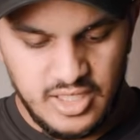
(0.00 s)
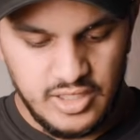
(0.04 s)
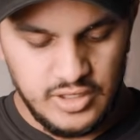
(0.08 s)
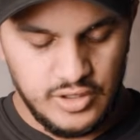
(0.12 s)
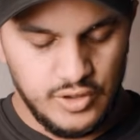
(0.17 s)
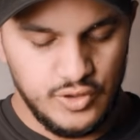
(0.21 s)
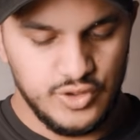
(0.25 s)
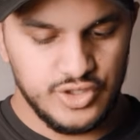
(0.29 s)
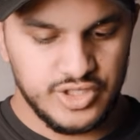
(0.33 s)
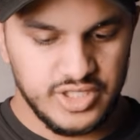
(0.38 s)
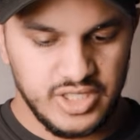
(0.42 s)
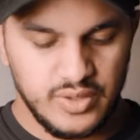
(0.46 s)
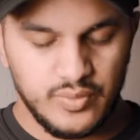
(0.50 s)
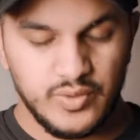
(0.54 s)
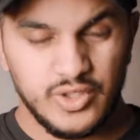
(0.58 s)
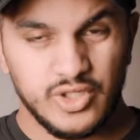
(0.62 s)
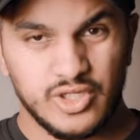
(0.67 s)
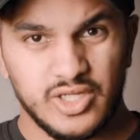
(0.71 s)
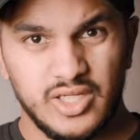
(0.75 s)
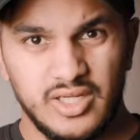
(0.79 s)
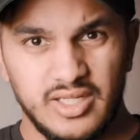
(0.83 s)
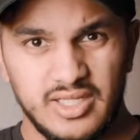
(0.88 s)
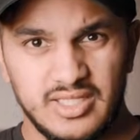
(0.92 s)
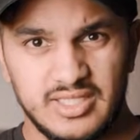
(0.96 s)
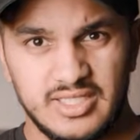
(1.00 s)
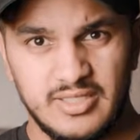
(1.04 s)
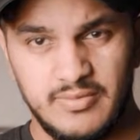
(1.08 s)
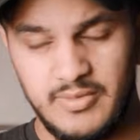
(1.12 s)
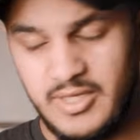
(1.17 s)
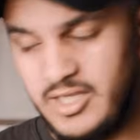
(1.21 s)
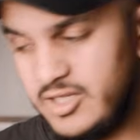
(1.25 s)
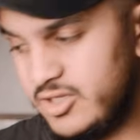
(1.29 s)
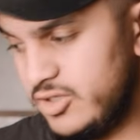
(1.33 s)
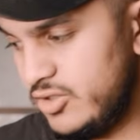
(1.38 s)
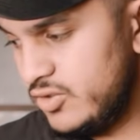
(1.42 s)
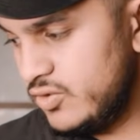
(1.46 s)
usually when you're cutting a
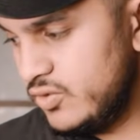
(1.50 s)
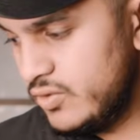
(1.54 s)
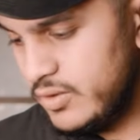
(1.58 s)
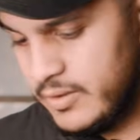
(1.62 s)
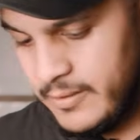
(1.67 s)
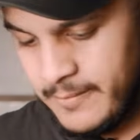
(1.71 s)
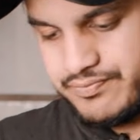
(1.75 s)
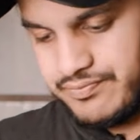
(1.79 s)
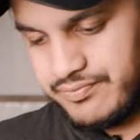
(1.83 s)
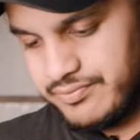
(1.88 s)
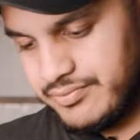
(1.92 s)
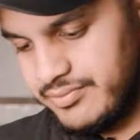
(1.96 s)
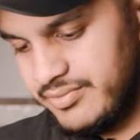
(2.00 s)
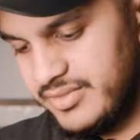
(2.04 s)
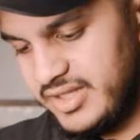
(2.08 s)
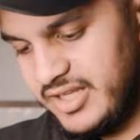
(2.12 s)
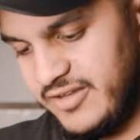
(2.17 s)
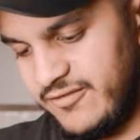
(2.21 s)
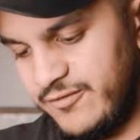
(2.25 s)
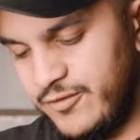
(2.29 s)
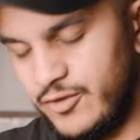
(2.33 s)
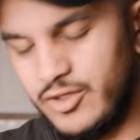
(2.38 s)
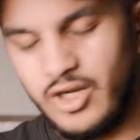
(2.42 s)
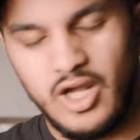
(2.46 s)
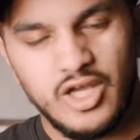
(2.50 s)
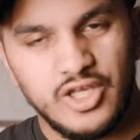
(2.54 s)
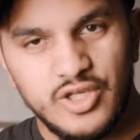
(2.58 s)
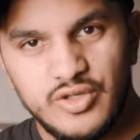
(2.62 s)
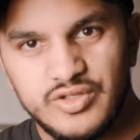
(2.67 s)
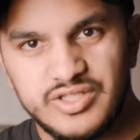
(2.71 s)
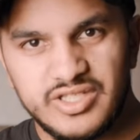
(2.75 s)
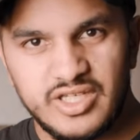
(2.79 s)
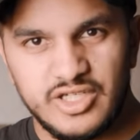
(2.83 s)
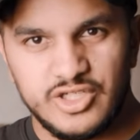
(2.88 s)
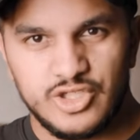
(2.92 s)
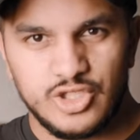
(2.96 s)
tomato, if you're not
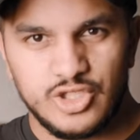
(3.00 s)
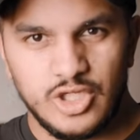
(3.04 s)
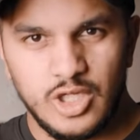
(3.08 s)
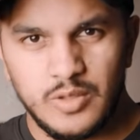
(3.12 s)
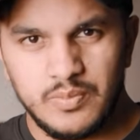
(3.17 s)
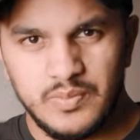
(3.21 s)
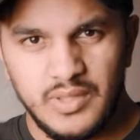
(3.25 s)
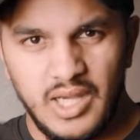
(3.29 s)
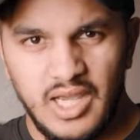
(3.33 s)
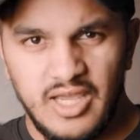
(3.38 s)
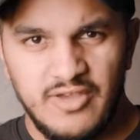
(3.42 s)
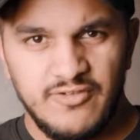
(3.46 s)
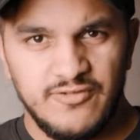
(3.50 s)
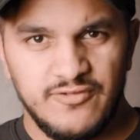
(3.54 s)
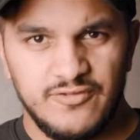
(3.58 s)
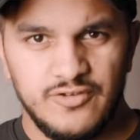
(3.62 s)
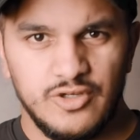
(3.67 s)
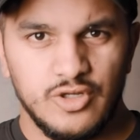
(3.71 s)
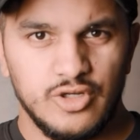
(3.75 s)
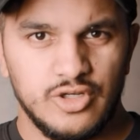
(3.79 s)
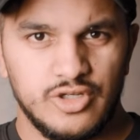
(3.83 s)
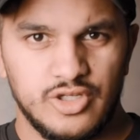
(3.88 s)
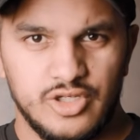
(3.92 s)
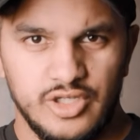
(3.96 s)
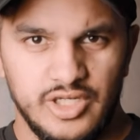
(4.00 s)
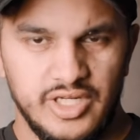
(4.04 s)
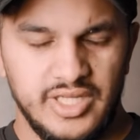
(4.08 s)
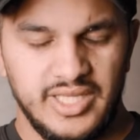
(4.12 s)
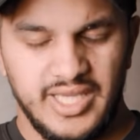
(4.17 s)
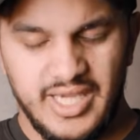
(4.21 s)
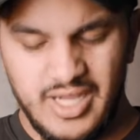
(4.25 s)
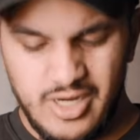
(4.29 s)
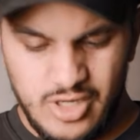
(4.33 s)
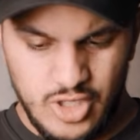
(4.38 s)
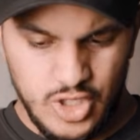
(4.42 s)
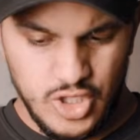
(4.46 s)
using a sharp knife, you're going to
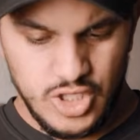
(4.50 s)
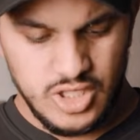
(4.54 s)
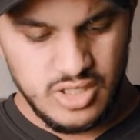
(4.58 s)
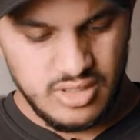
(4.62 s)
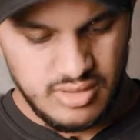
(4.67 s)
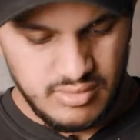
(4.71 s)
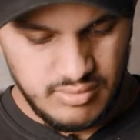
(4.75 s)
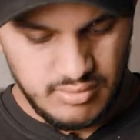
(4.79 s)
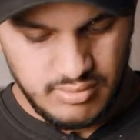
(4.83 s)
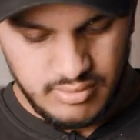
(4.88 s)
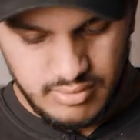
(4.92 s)
get hurt.